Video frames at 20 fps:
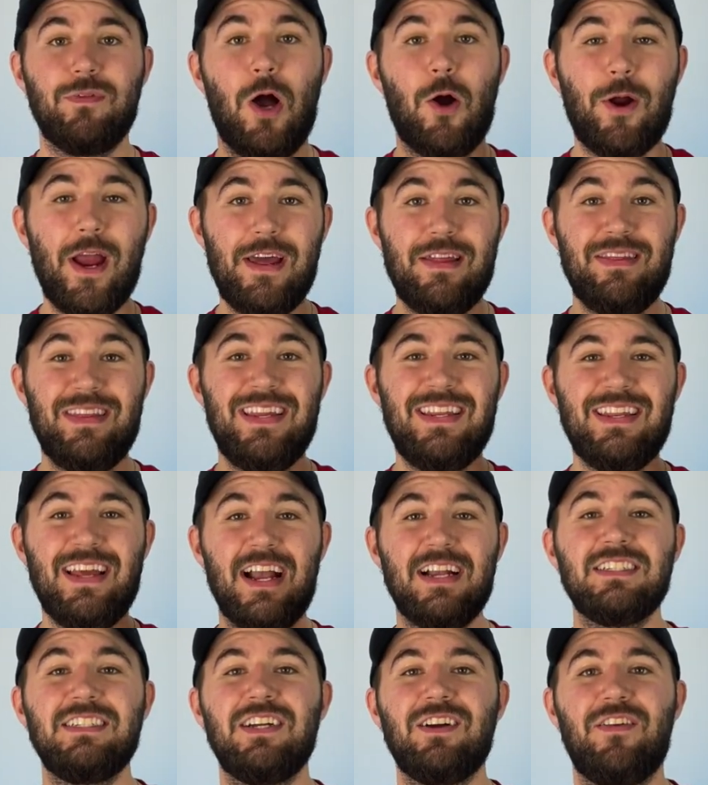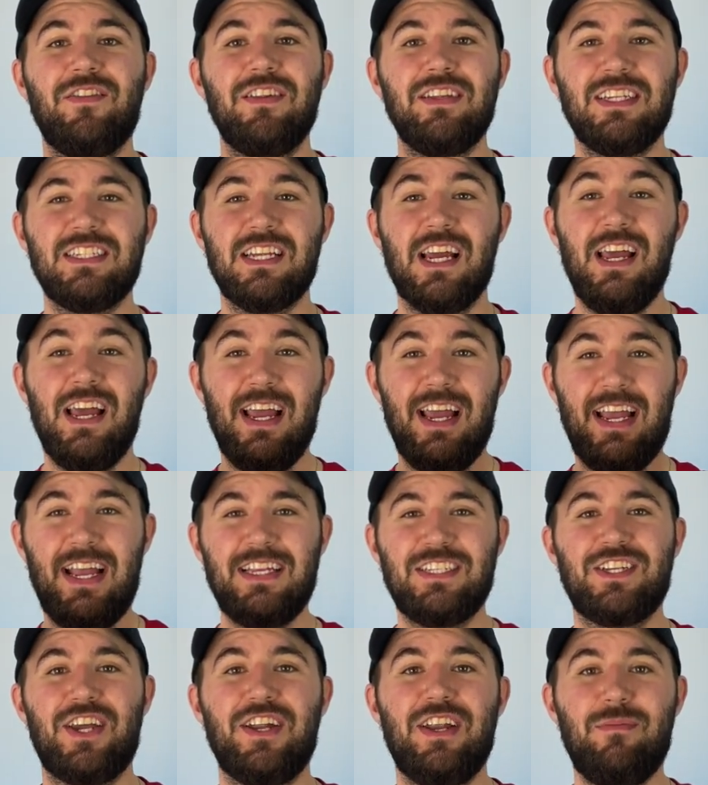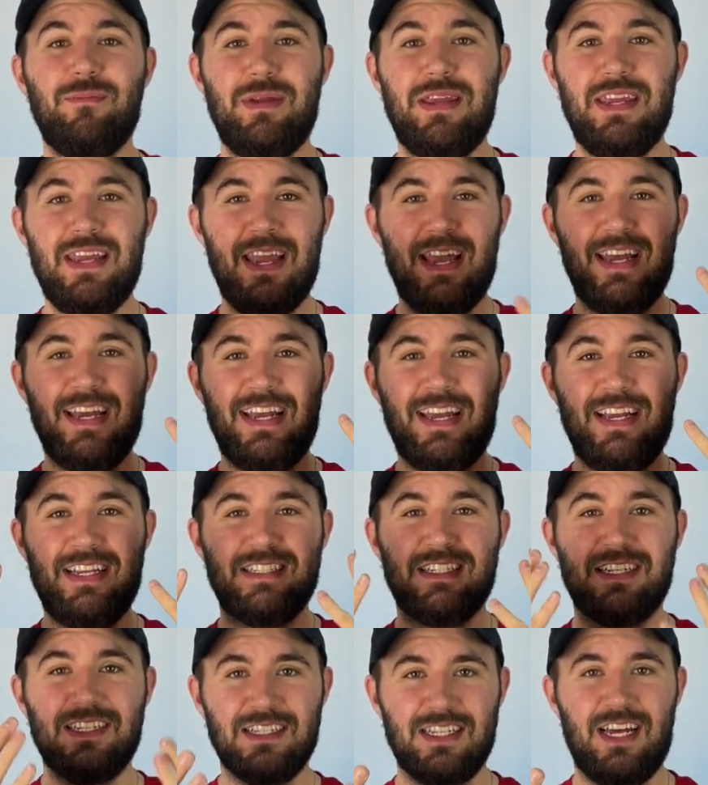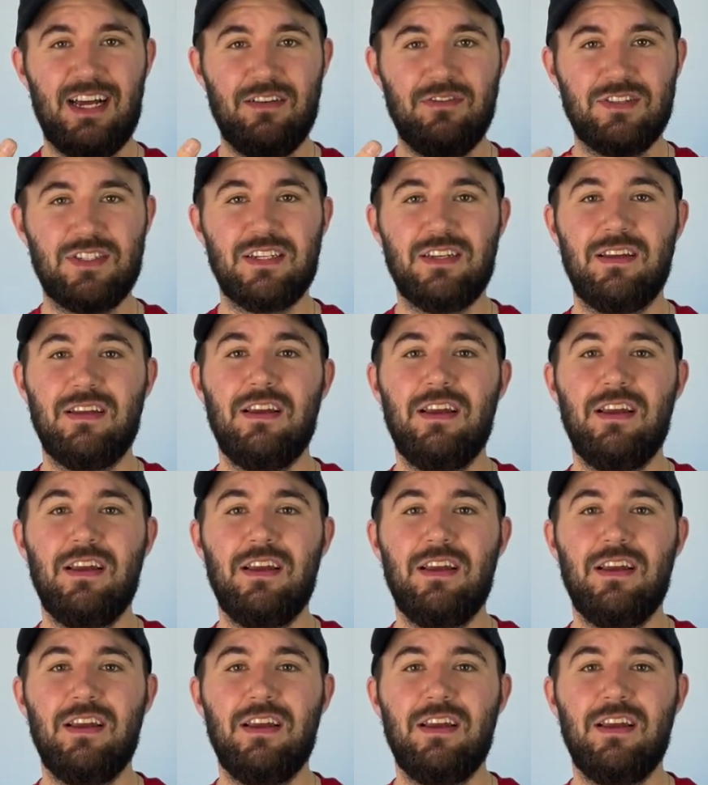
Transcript: Okay, the next thing on the list is gonna be his gloves.